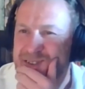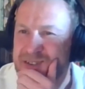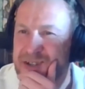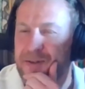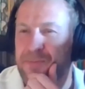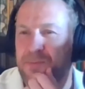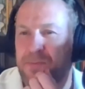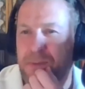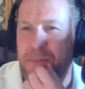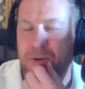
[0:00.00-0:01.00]
It's
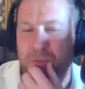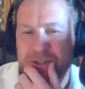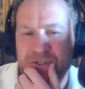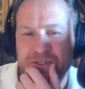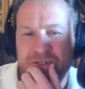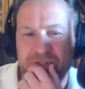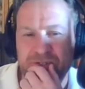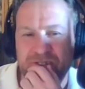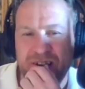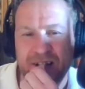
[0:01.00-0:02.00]
maybe on one of the
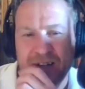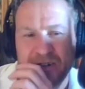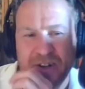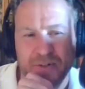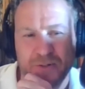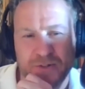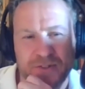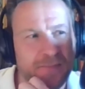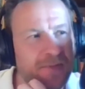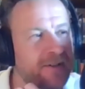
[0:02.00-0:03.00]
satellite channels or
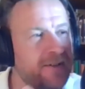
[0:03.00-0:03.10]
something.